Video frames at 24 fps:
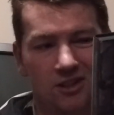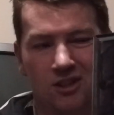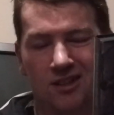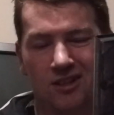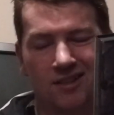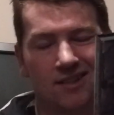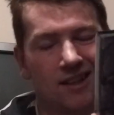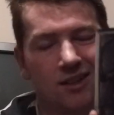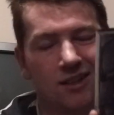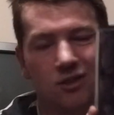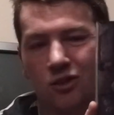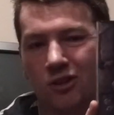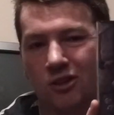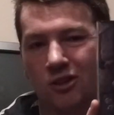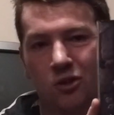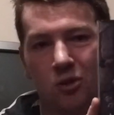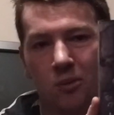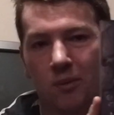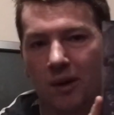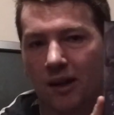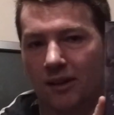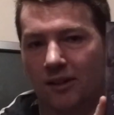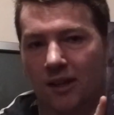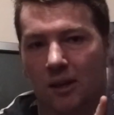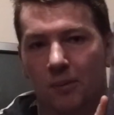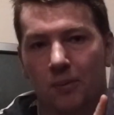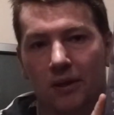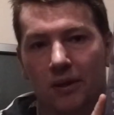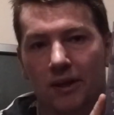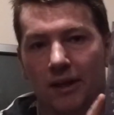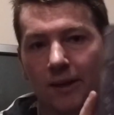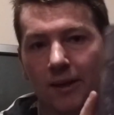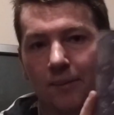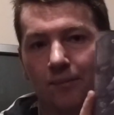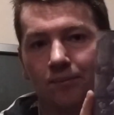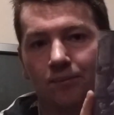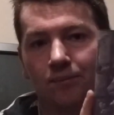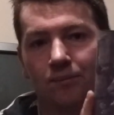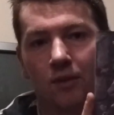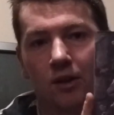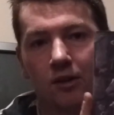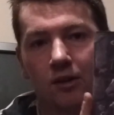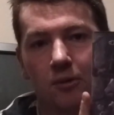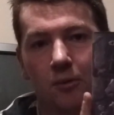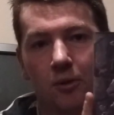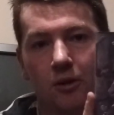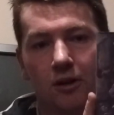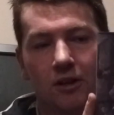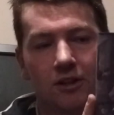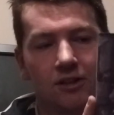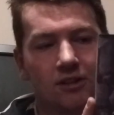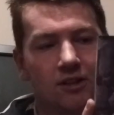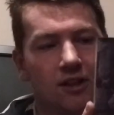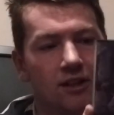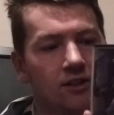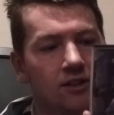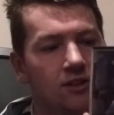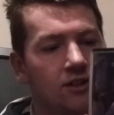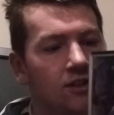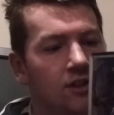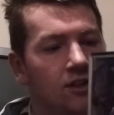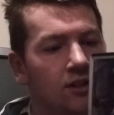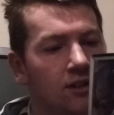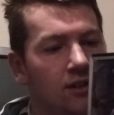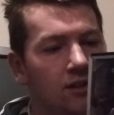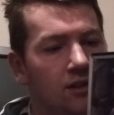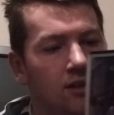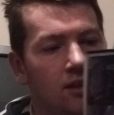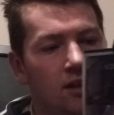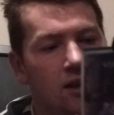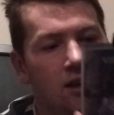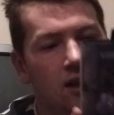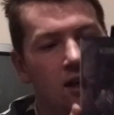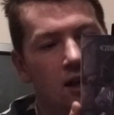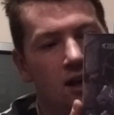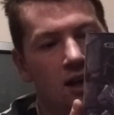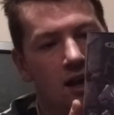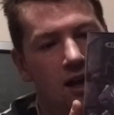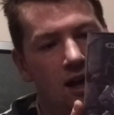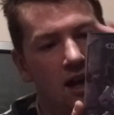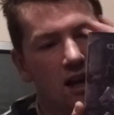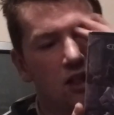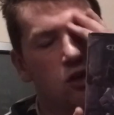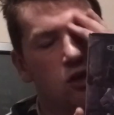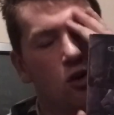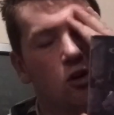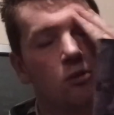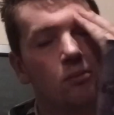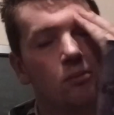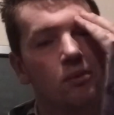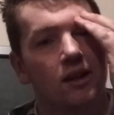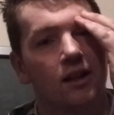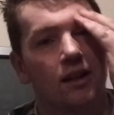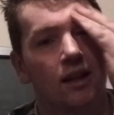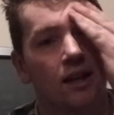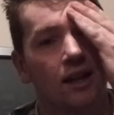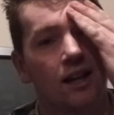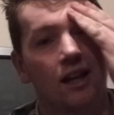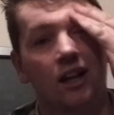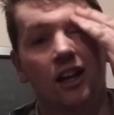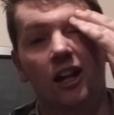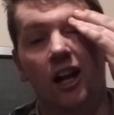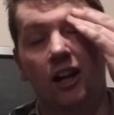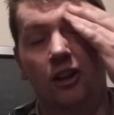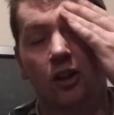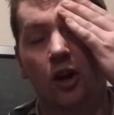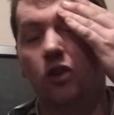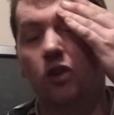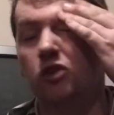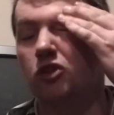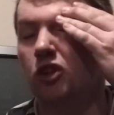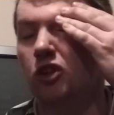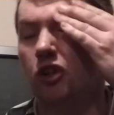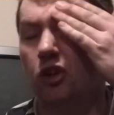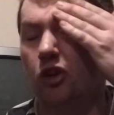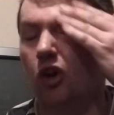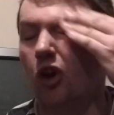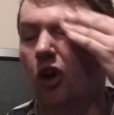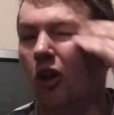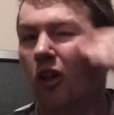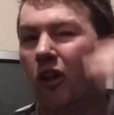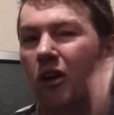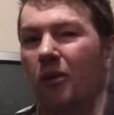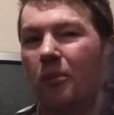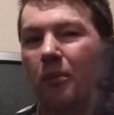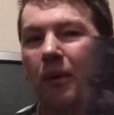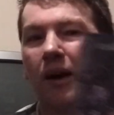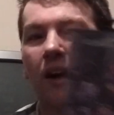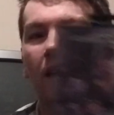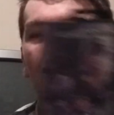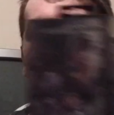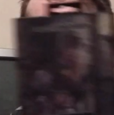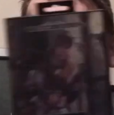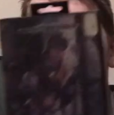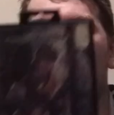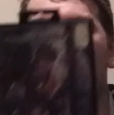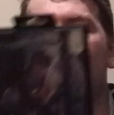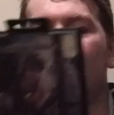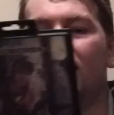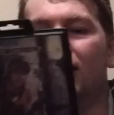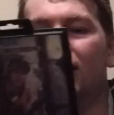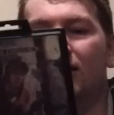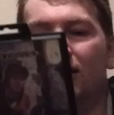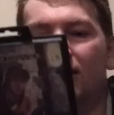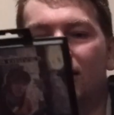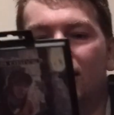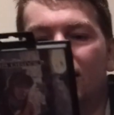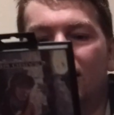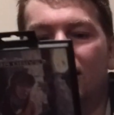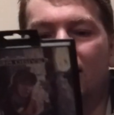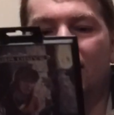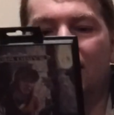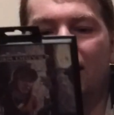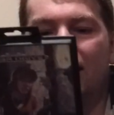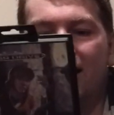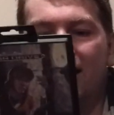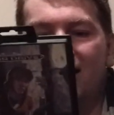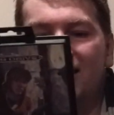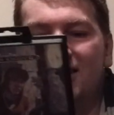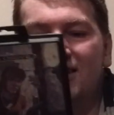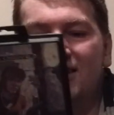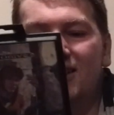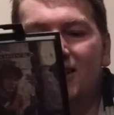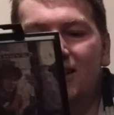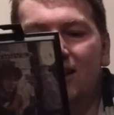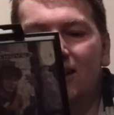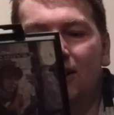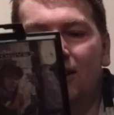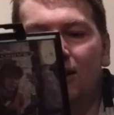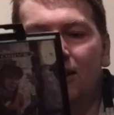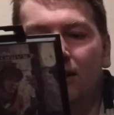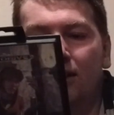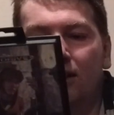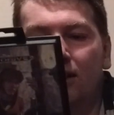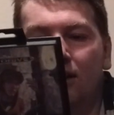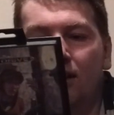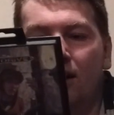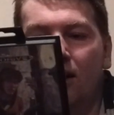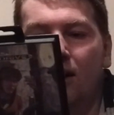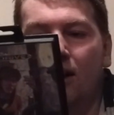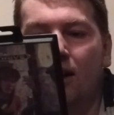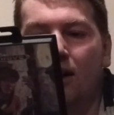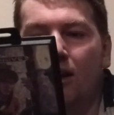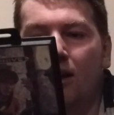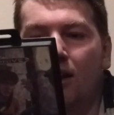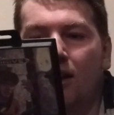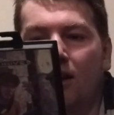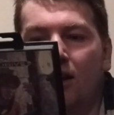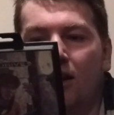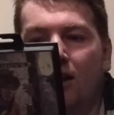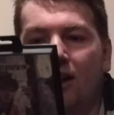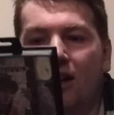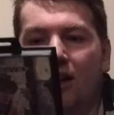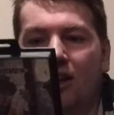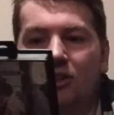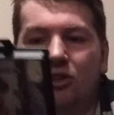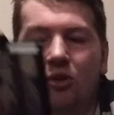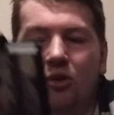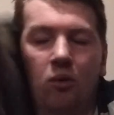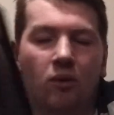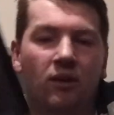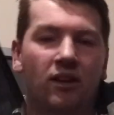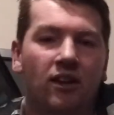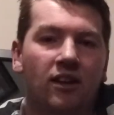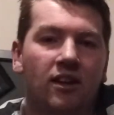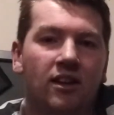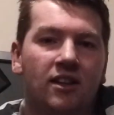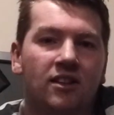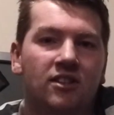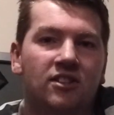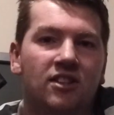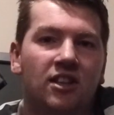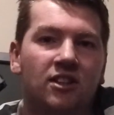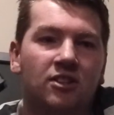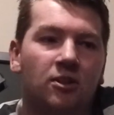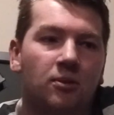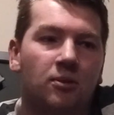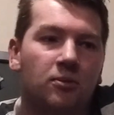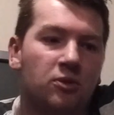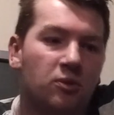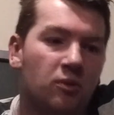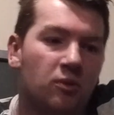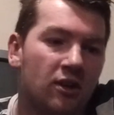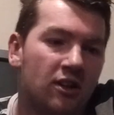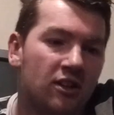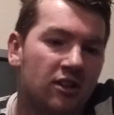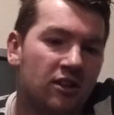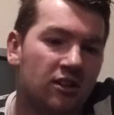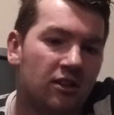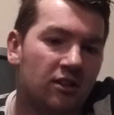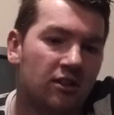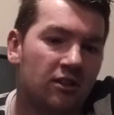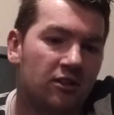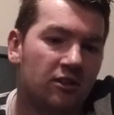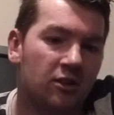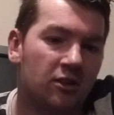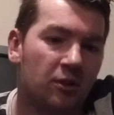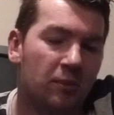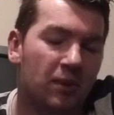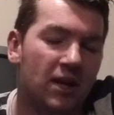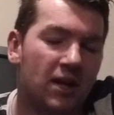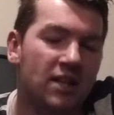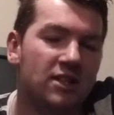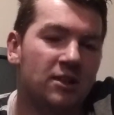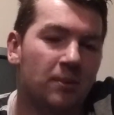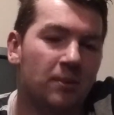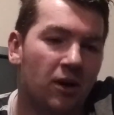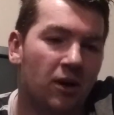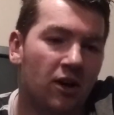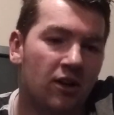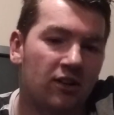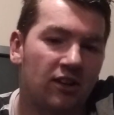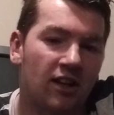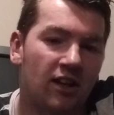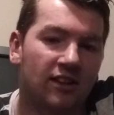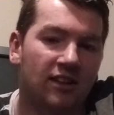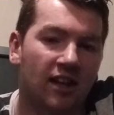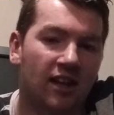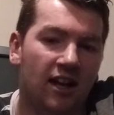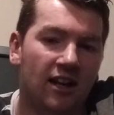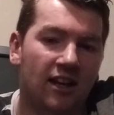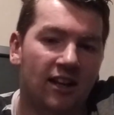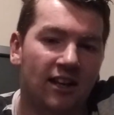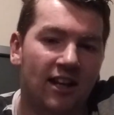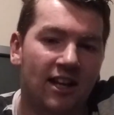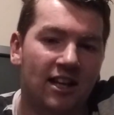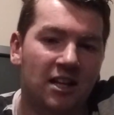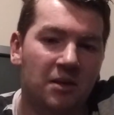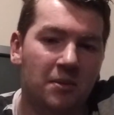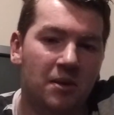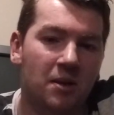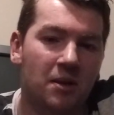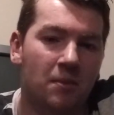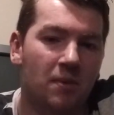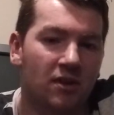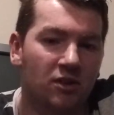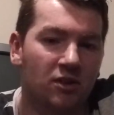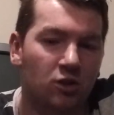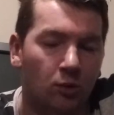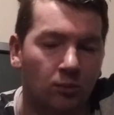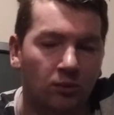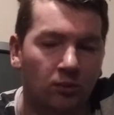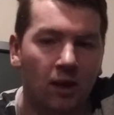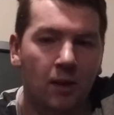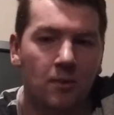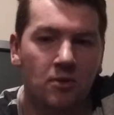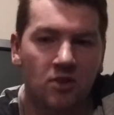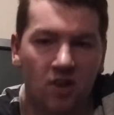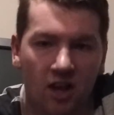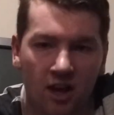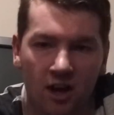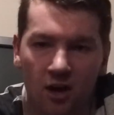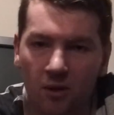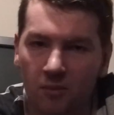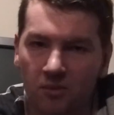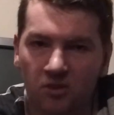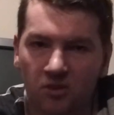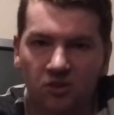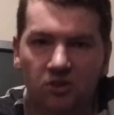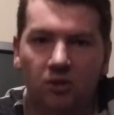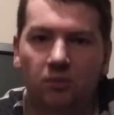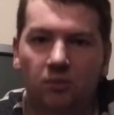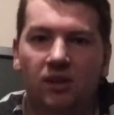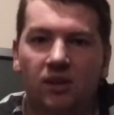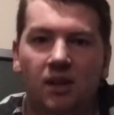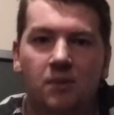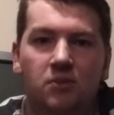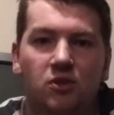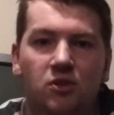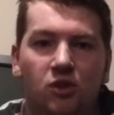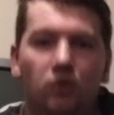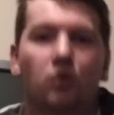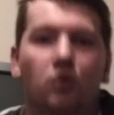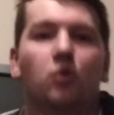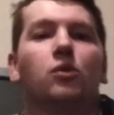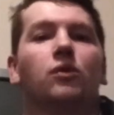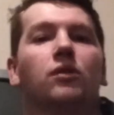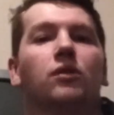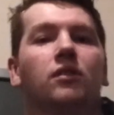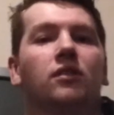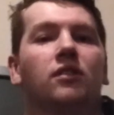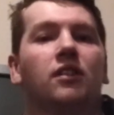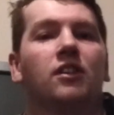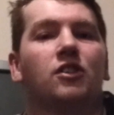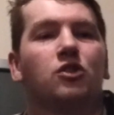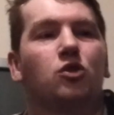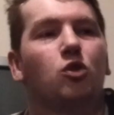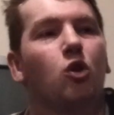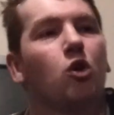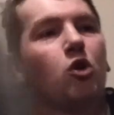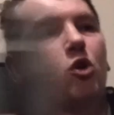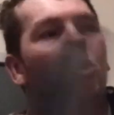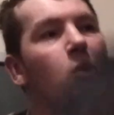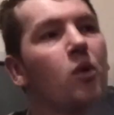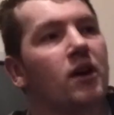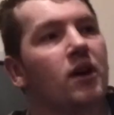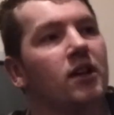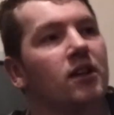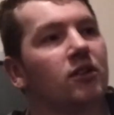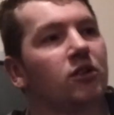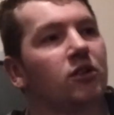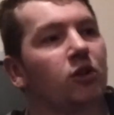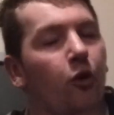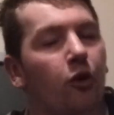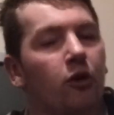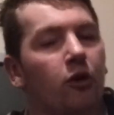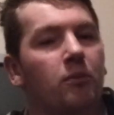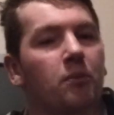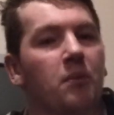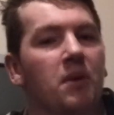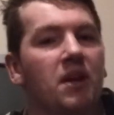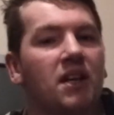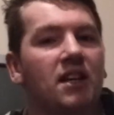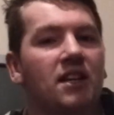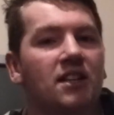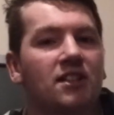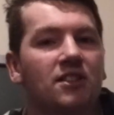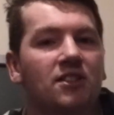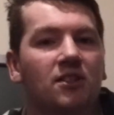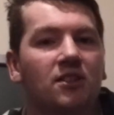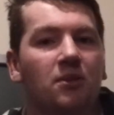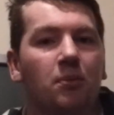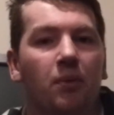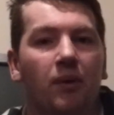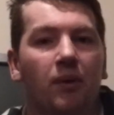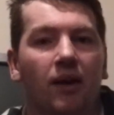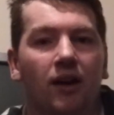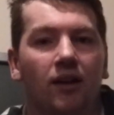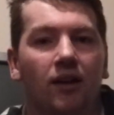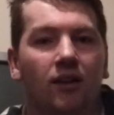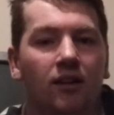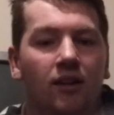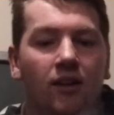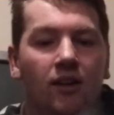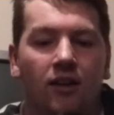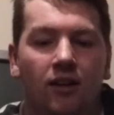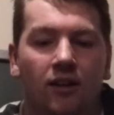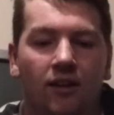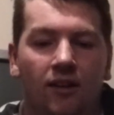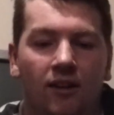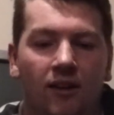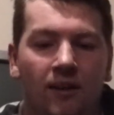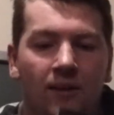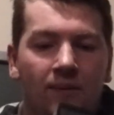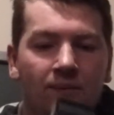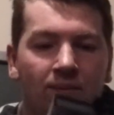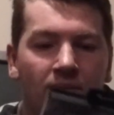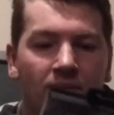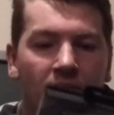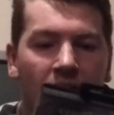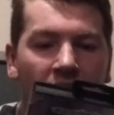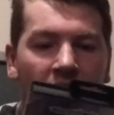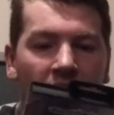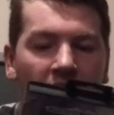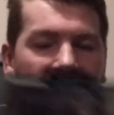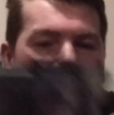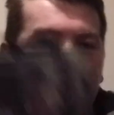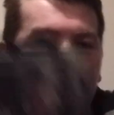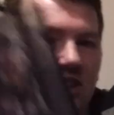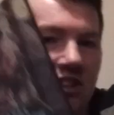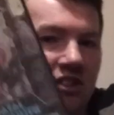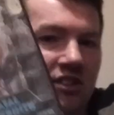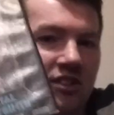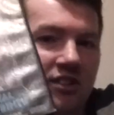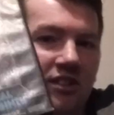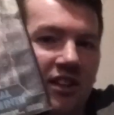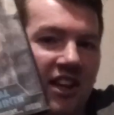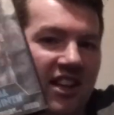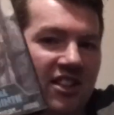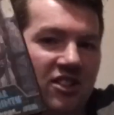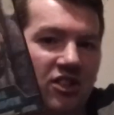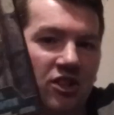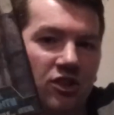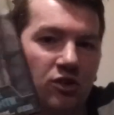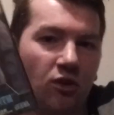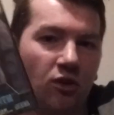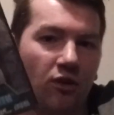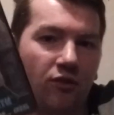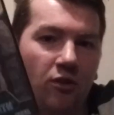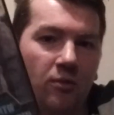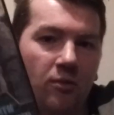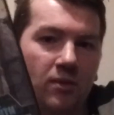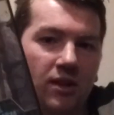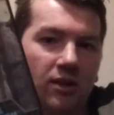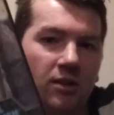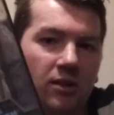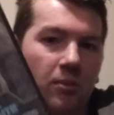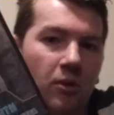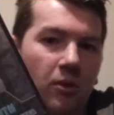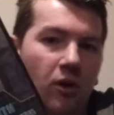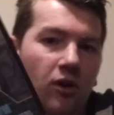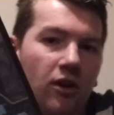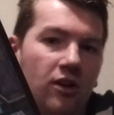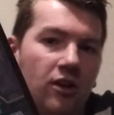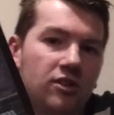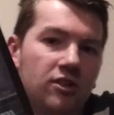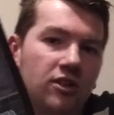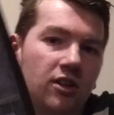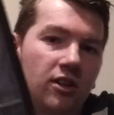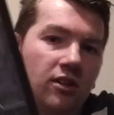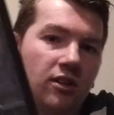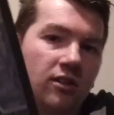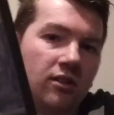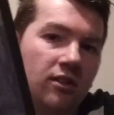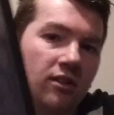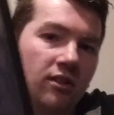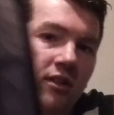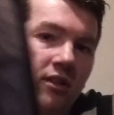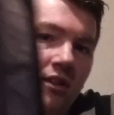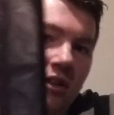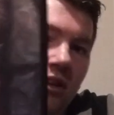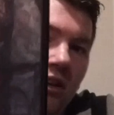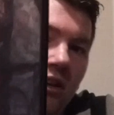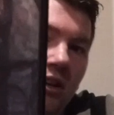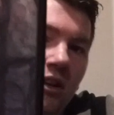Because it's just not my type of game, to be honest. I thought it'd be like a dungeon crawler, but it's got one of these systems where you press a button to attack an enemy, but sometimes you hit them and sometimes you don't. It's not quite turn based, but it's just not for me, to be honest.